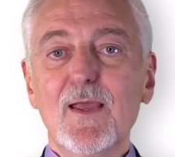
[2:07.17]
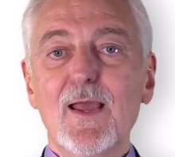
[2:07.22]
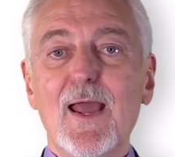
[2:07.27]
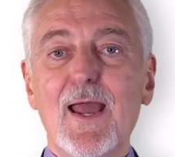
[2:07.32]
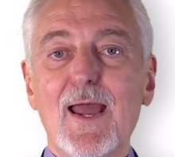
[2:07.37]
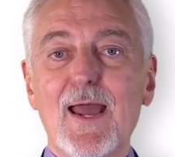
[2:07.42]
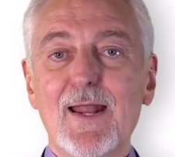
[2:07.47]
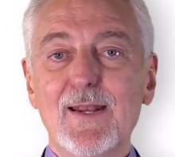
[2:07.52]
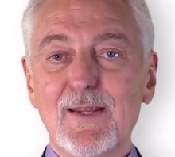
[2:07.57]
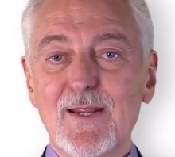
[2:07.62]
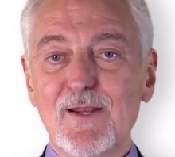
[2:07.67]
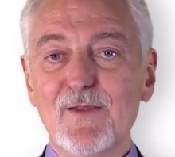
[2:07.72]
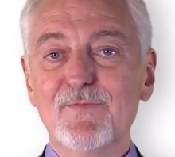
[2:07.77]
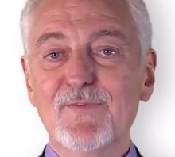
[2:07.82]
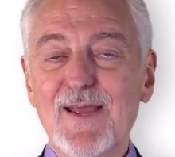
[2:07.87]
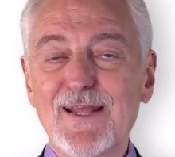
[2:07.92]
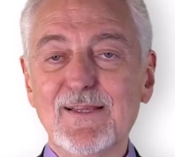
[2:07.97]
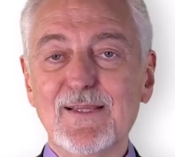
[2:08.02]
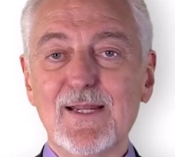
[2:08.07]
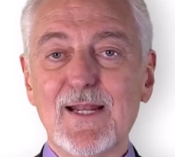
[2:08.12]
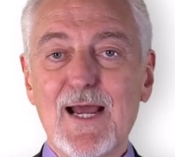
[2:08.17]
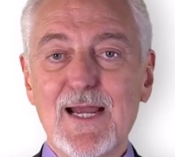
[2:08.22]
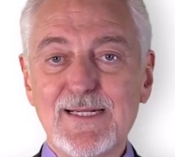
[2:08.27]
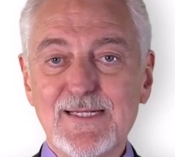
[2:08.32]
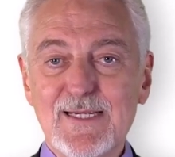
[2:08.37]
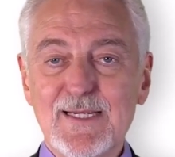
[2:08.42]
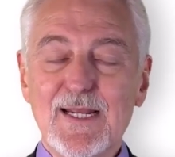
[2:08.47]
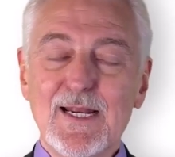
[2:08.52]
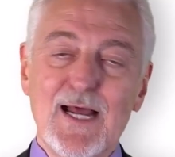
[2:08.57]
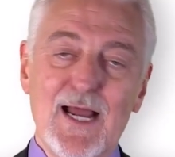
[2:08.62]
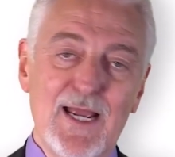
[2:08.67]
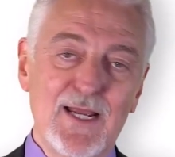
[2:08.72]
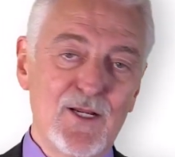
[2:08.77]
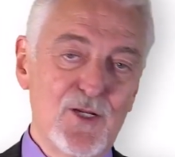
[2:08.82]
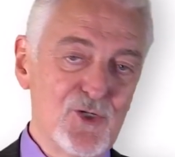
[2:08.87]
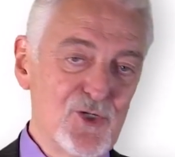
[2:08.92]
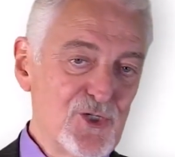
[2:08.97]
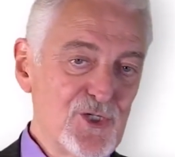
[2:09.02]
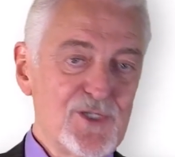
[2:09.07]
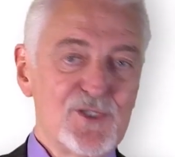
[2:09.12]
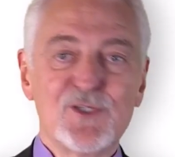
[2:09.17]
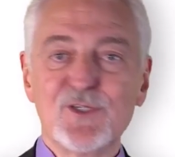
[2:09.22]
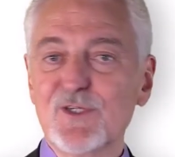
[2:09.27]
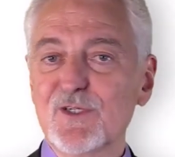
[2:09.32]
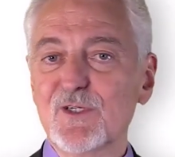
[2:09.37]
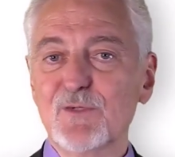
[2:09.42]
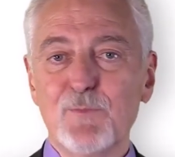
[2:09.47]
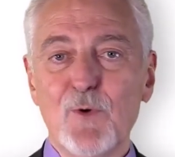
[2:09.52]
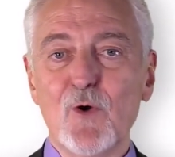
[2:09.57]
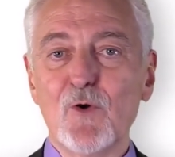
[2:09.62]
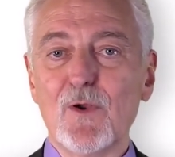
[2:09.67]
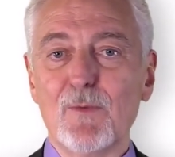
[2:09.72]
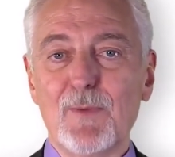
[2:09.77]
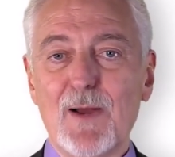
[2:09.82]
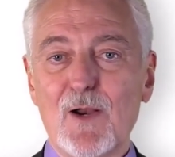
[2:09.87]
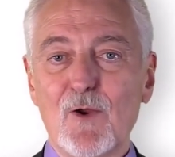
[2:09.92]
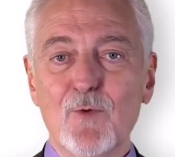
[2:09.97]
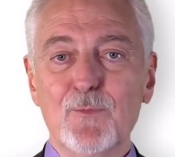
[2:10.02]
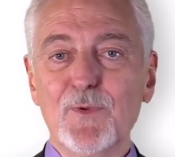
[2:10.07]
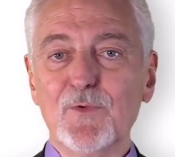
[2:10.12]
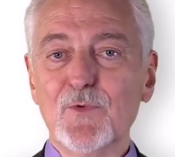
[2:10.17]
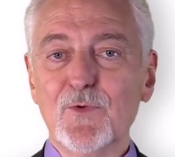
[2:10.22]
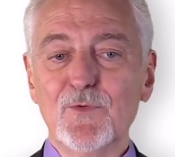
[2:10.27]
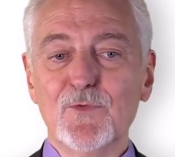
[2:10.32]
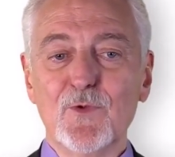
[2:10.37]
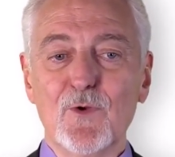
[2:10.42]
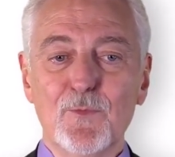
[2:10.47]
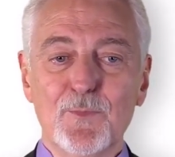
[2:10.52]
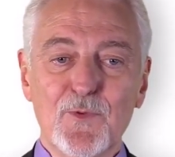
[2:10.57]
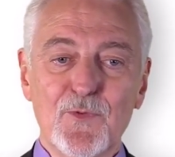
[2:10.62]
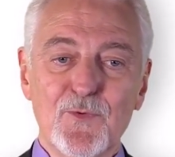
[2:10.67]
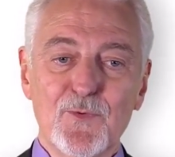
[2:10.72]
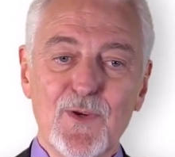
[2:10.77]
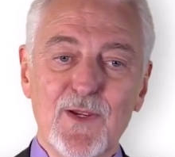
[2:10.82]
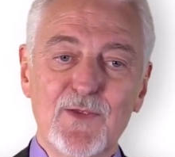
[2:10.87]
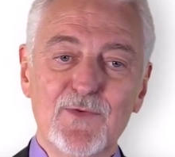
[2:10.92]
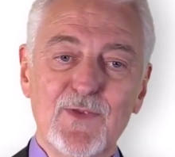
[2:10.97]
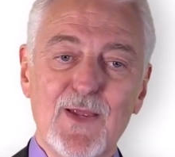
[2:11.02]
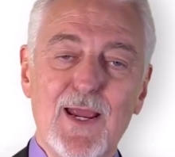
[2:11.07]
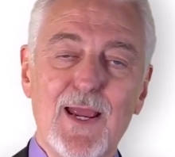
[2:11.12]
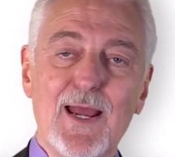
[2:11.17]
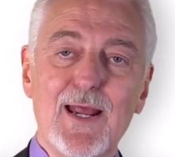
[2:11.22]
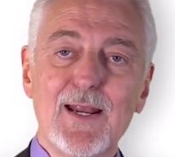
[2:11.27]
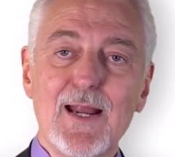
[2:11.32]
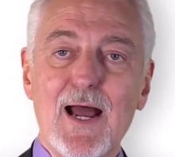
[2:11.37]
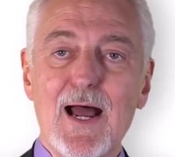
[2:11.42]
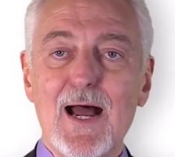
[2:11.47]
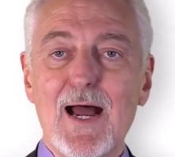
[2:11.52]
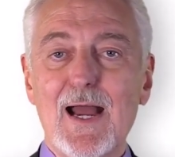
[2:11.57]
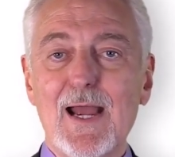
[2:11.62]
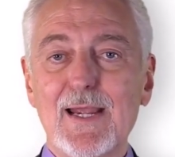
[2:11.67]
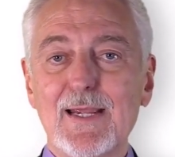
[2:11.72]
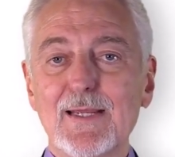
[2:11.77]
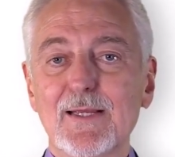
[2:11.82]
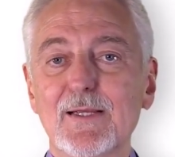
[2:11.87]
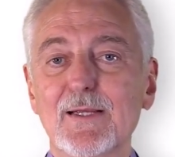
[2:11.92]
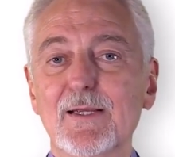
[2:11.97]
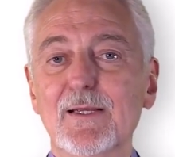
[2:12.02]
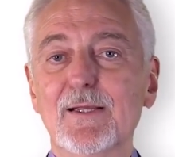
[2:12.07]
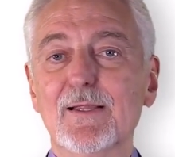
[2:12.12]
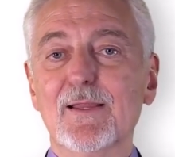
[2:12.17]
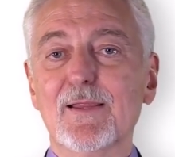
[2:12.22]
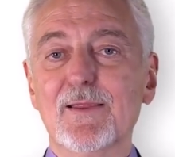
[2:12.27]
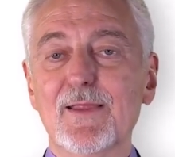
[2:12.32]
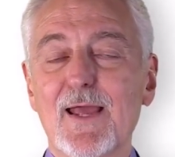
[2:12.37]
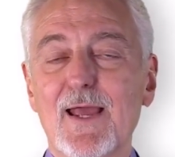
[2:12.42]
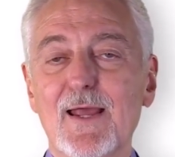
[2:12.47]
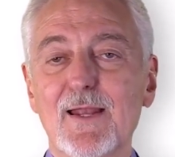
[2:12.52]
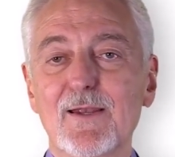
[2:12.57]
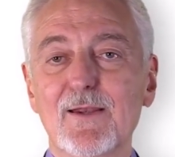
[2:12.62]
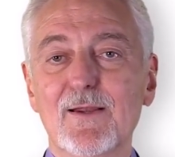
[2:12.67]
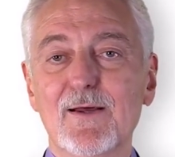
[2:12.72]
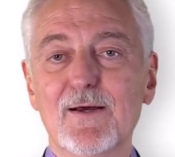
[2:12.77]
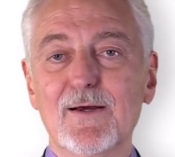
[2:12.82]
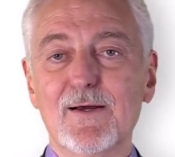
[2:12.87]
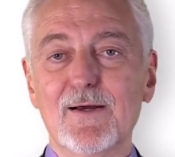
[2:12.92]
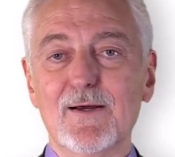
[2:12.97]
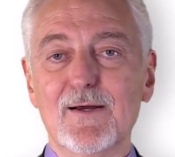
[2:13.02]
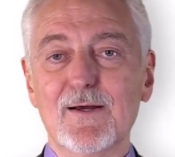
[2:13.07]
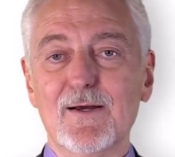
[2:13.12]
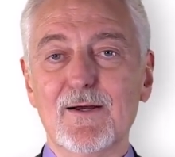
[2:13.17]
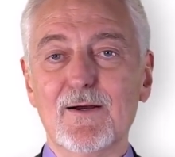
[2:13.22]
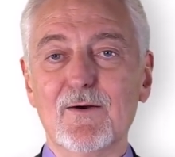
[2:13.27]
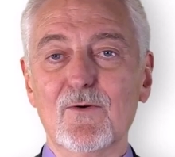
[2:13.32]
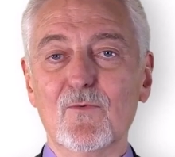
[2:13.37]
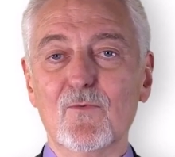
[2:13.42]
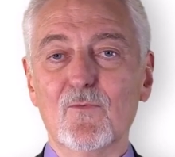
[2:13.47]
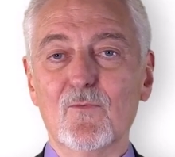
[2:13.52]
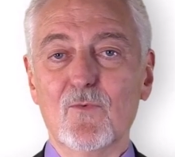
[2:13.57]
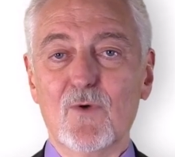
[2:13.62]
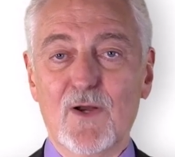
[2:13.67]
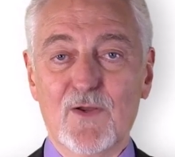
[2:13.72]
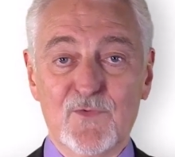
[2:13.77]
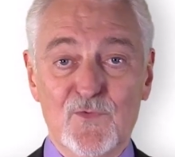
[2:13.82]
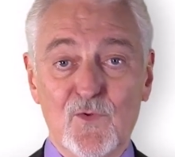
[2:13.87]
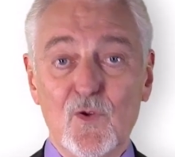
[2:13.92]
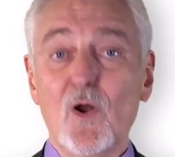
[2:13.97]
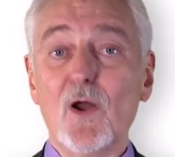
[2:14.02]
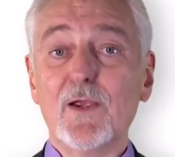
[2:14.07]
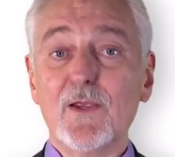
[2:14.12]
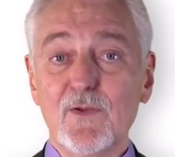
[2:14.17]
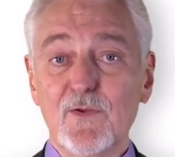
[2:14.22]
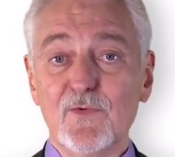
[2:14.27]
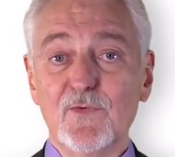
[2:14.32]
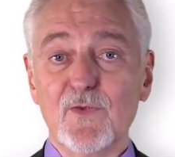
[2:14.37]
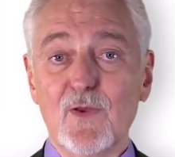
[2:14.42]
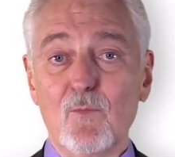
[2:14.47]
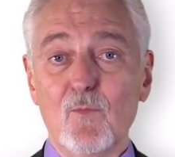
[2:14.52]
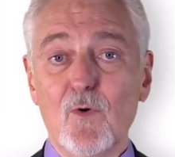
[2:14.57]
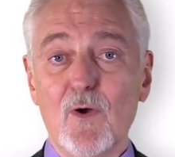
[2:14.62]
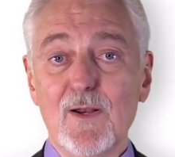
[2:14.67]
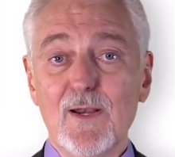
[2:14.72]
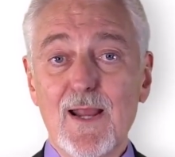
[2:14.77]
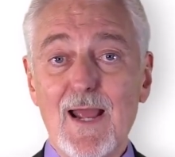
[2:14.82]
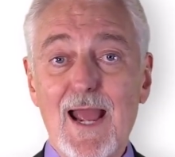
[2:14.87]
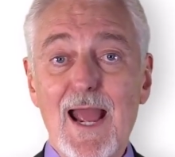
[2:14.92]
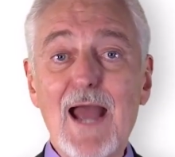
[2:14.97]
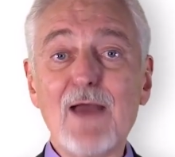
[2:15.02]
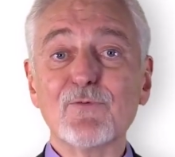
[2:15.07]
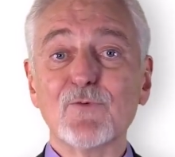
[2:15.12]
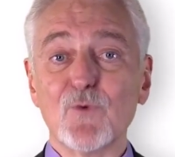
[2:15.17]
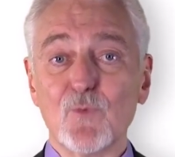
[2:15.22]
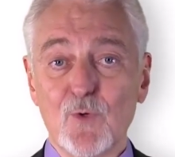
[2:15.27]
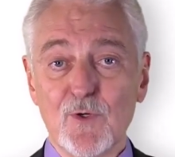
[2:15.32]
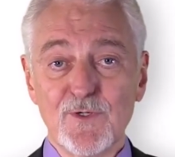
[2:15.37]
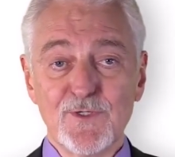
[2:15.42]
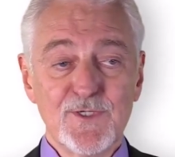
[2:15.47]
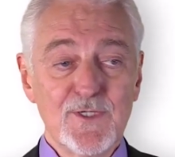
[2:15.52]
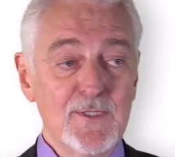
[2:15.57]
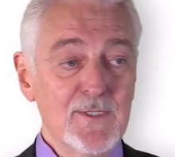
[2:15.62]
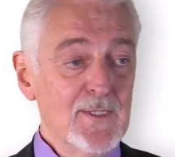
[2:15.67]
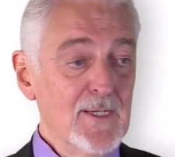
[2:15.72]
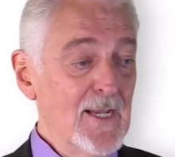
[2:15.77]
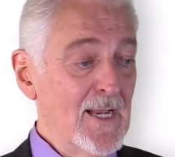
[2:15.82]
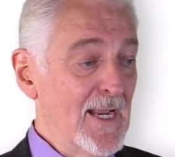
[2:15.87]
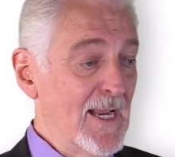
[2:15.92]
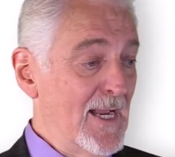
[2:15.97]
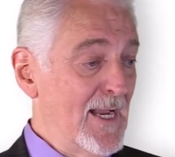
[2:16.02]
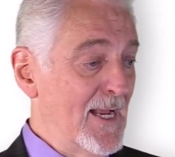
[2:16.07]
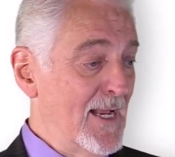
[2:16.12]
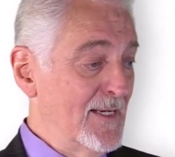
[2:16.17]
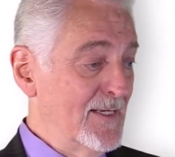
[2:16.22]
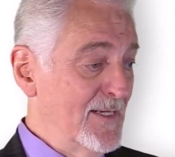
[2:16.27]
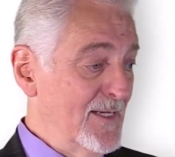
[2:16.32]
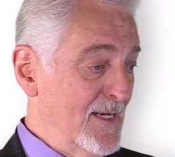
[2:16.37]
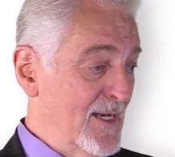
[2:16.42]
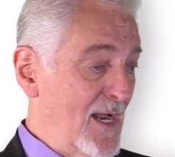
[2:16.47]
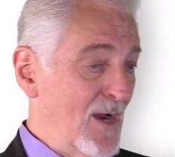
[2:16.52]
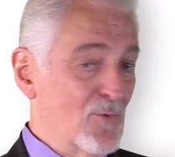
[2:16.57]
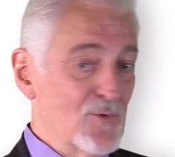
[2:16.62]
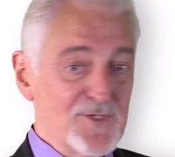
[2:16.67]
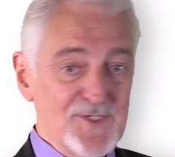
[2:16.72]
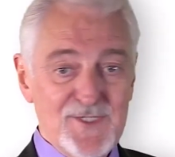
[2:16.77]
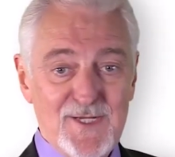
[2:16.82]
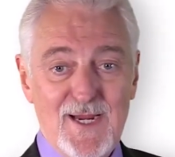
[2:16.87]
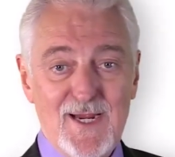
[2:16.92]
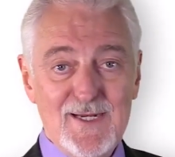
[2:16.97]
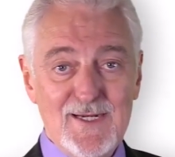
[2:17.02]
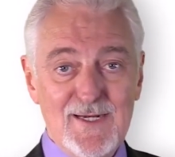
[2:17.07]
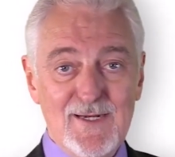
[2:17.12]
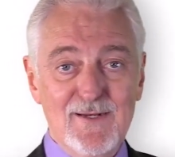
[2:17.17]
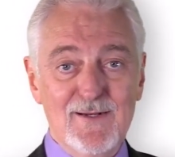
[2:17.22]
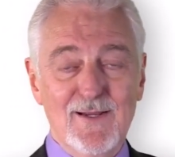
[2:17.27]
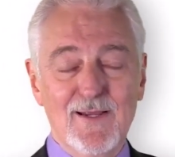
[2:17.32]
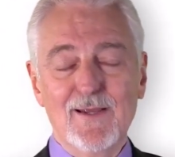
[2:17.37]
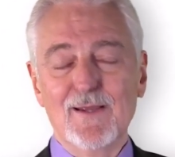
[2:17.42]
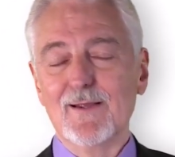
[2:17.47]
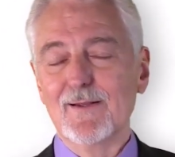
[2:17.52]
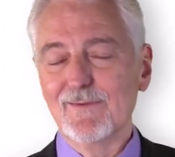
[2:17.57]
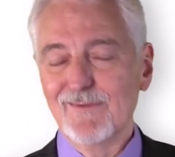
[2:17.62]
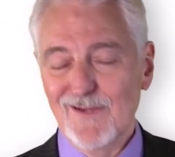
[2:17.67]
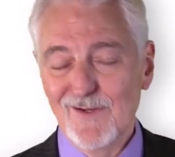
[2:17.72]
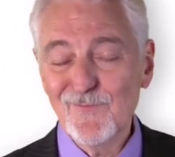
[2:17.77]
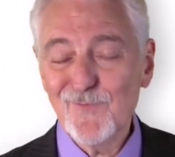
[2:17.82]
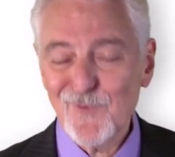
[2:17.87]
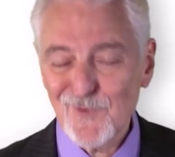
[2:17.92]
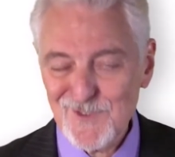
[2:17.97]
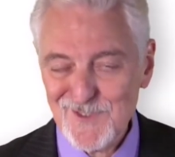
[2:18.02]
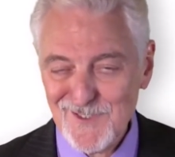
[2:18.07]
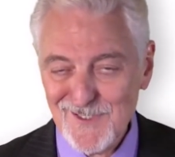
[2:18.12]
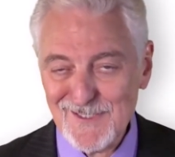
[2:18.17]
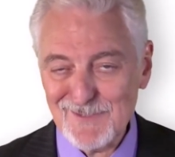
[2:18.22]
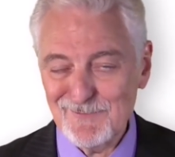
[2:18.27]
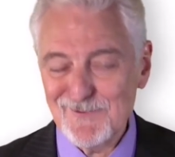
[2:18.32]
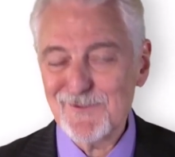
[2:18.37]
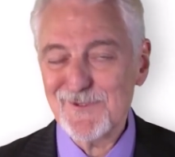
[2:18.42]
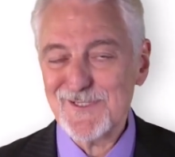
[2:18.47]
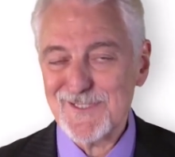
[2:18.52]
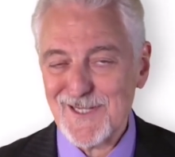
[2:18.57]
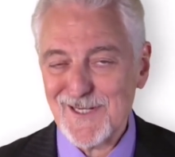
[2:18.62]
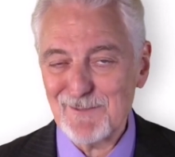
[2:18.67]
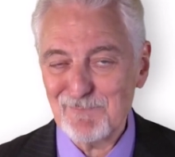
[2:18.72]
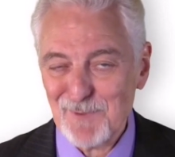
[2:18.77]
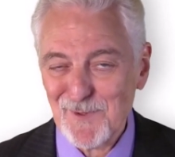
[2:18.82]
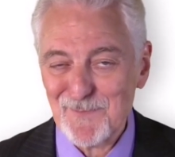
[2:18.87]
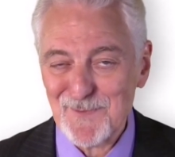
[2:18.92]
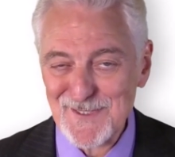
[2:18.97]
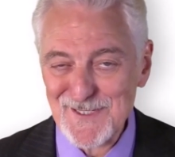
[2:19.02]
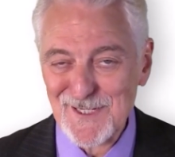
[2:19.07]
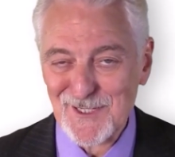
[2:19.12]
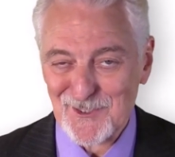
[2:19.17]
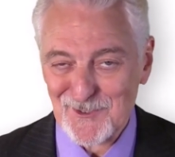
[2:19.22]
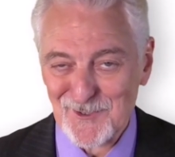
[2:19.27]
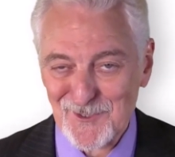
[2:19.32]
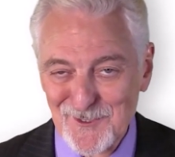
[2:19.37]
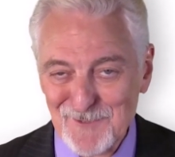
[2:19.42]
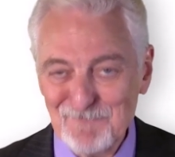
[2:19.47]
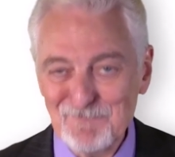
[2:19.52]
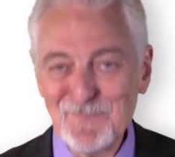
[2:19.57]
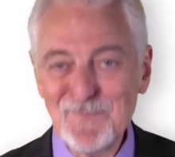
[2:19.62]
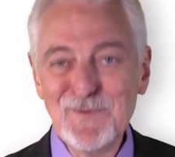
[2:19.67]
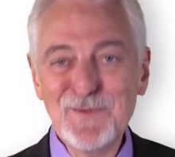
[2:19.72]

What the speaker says: at an event that I did, I just spoke about open twos and open threes, and I then was talking to someone afterwards, and he and I were standing, and unfortunately we were standing perpendicular,